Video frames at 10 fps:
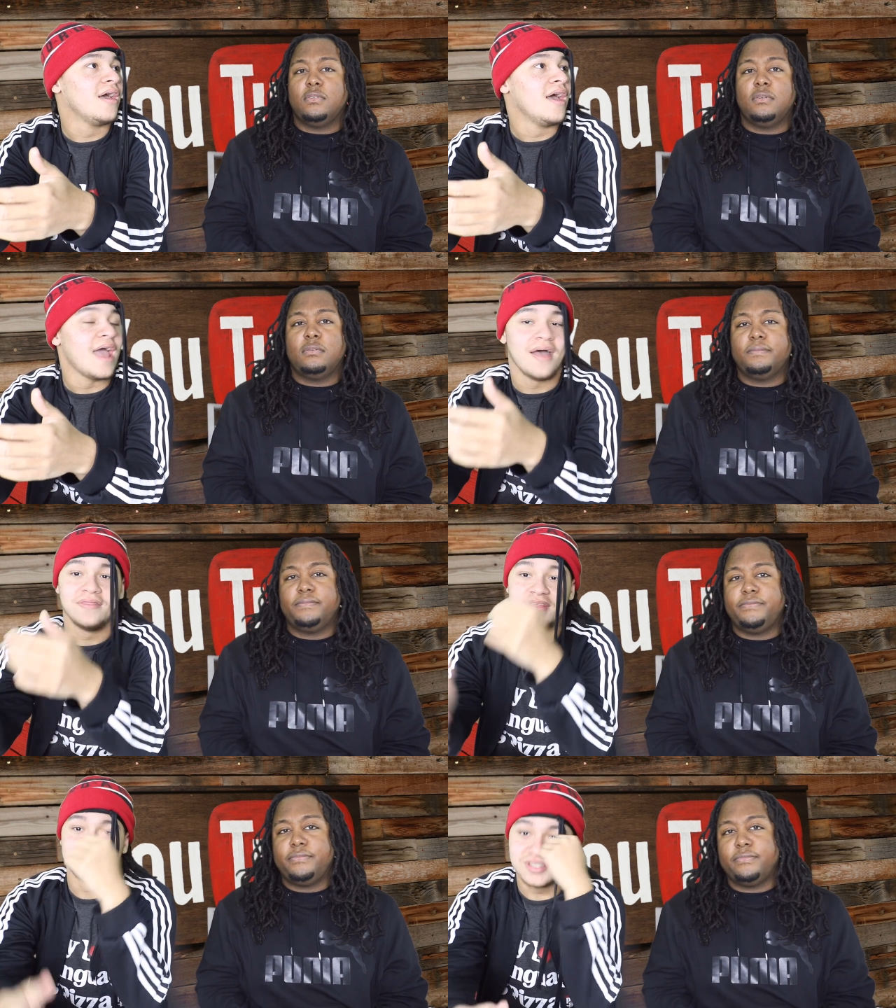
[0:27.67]
Speaker 1: Oh.
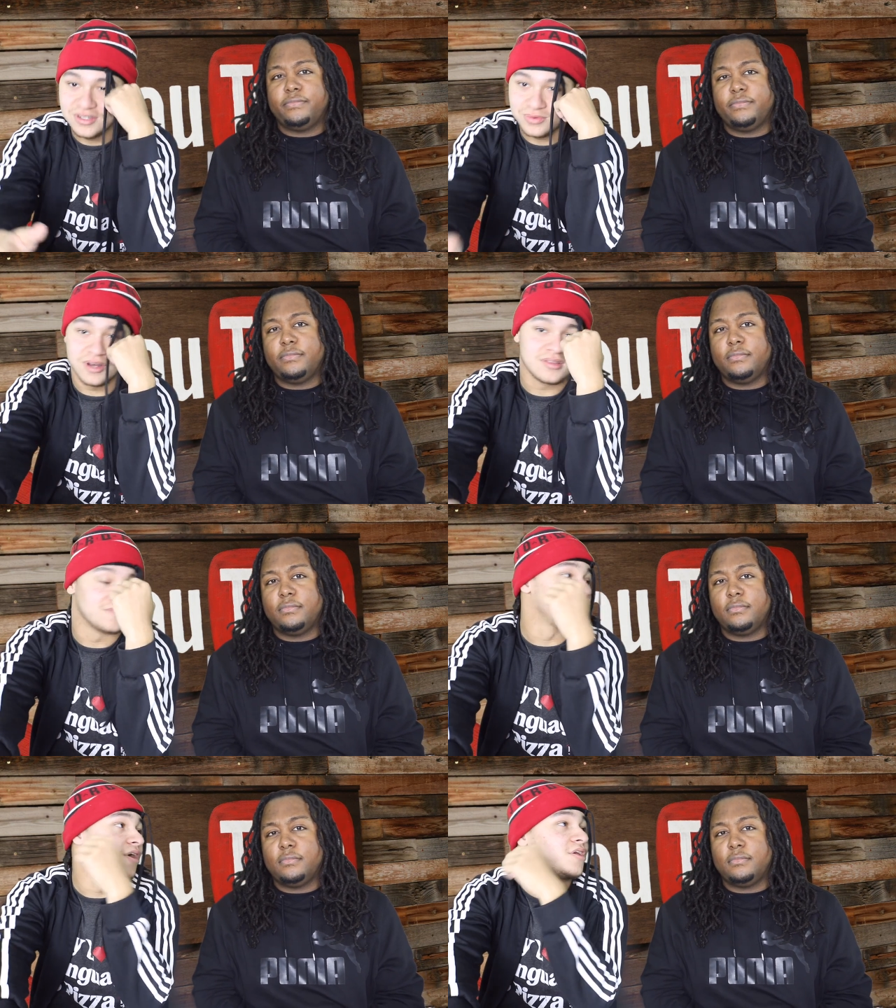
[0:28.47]
And this is
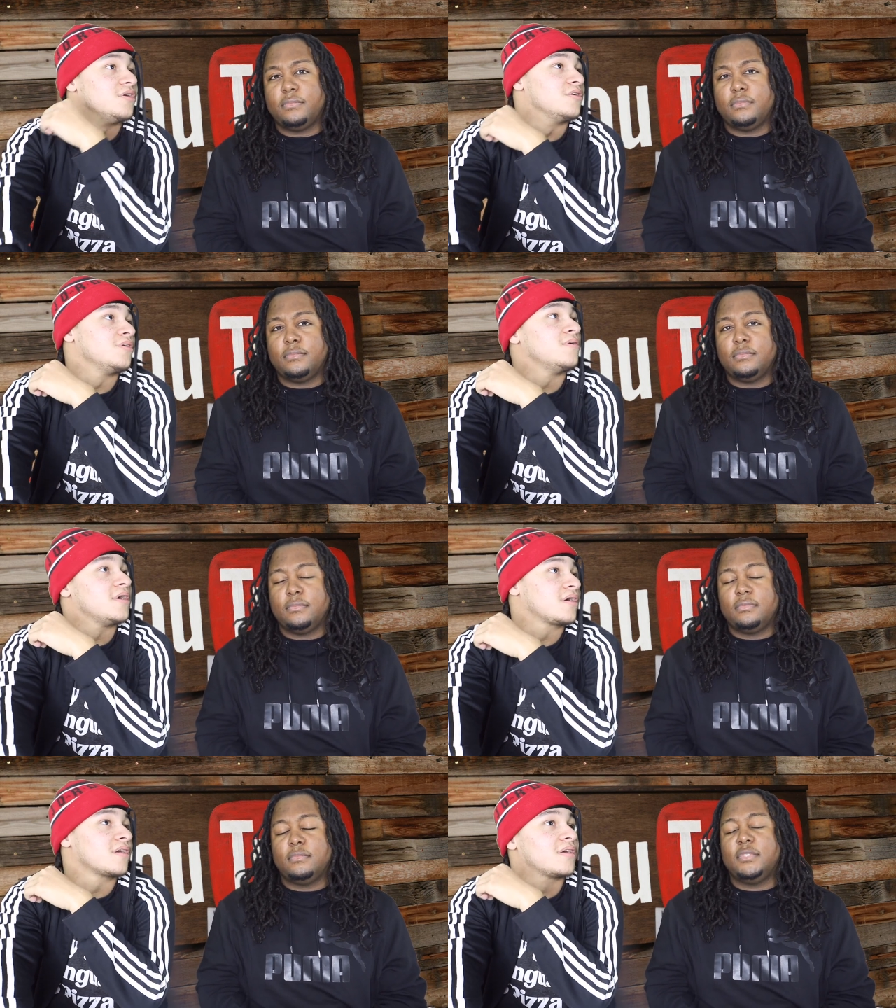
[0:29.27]
what the fuck you're
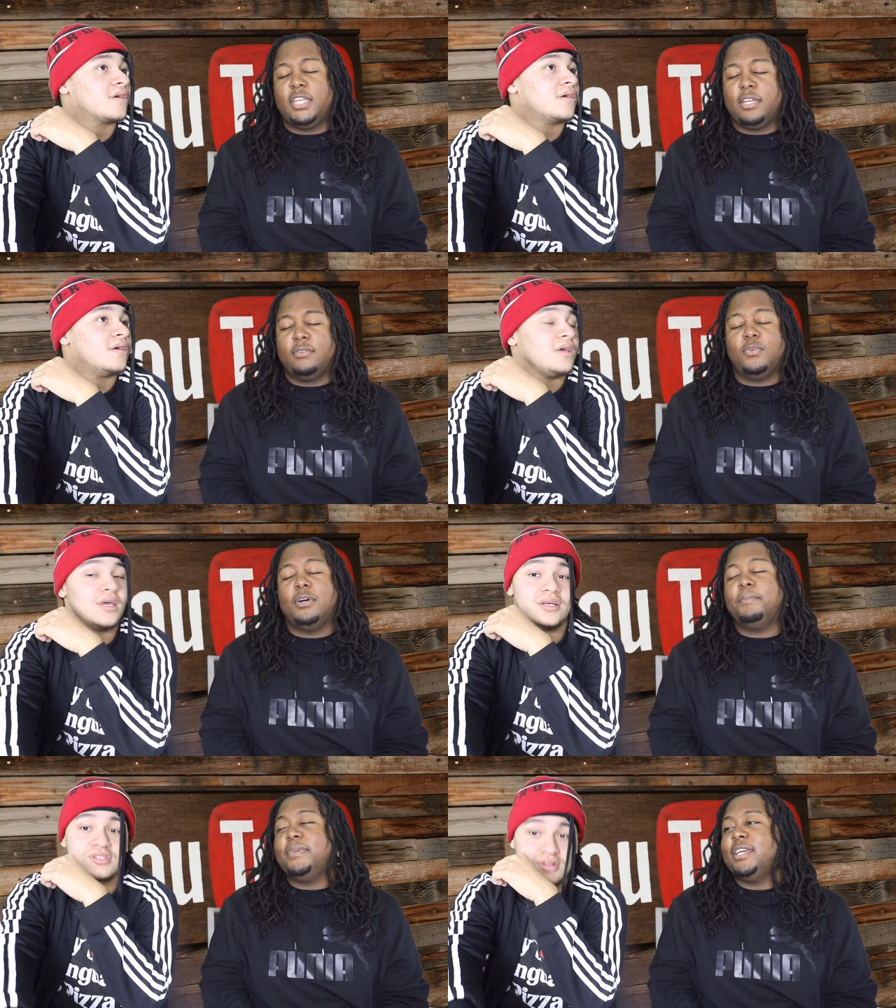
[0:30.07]
doing. Yeah.
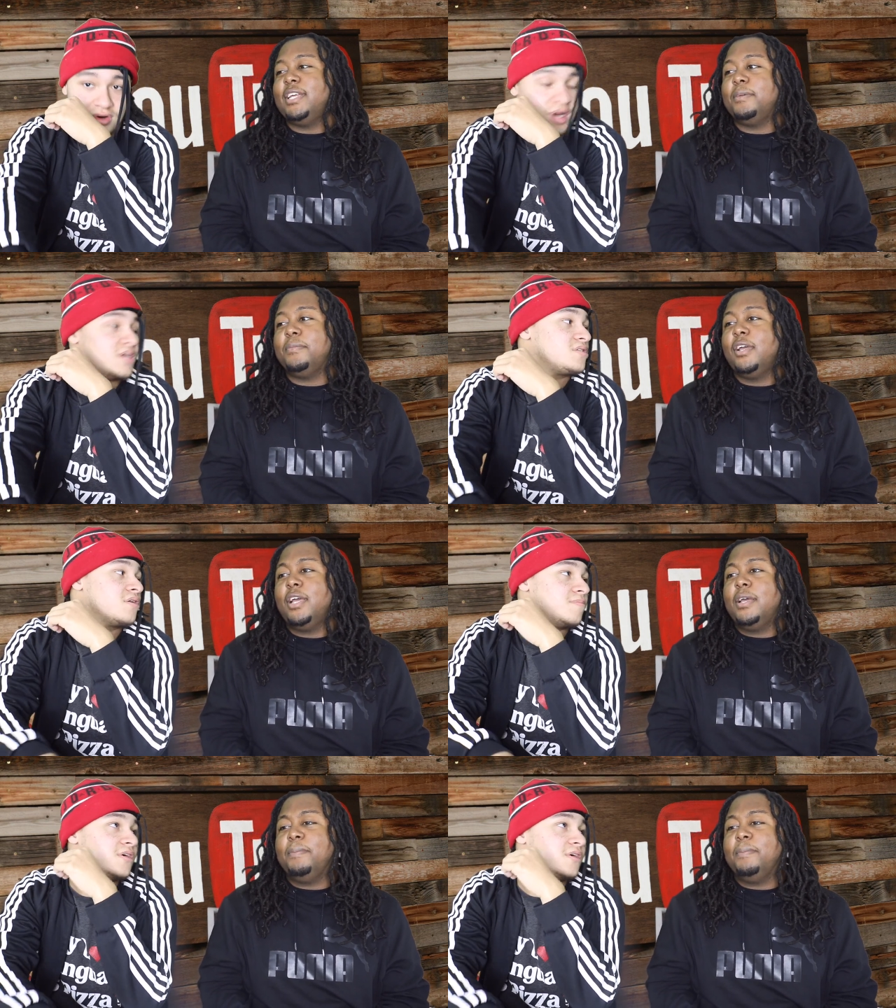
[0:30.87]
Well, it's crazy him, to